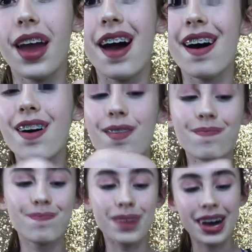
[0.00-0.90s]

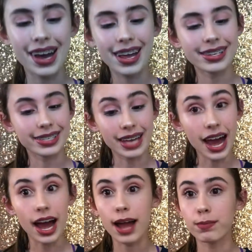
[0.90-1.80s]
But yeah,
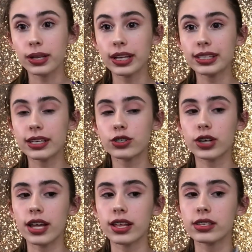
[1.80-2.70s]
I'm really excited to
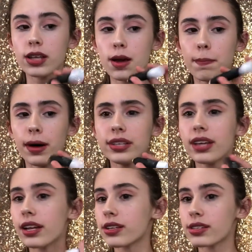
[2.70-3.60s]
try this. Plus,
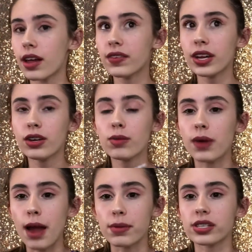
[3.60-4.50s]
I just love getting new
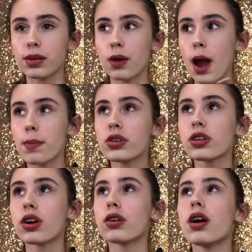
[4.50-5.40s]
primers. Like, primers
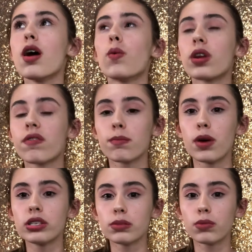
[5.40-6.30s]
are one of the
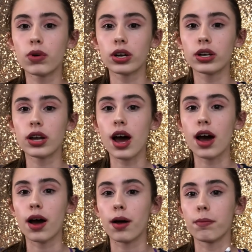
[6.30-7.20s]
most important
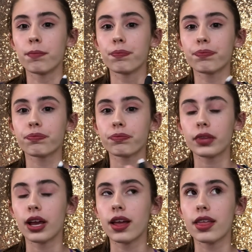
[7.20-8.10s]

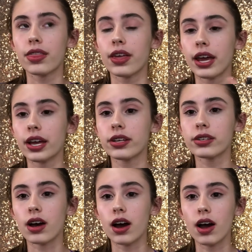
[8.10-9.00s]

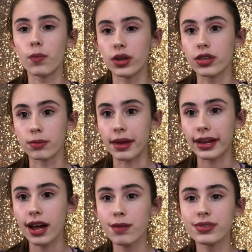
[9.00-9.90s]
things with your
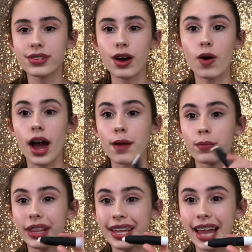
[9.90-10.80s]
makeup. So I'm
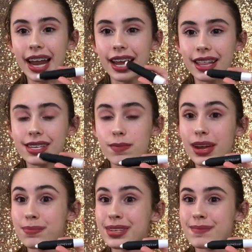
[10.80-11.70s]
really glad I got this in my
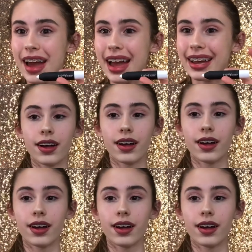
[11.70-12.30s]
Ipsy bag.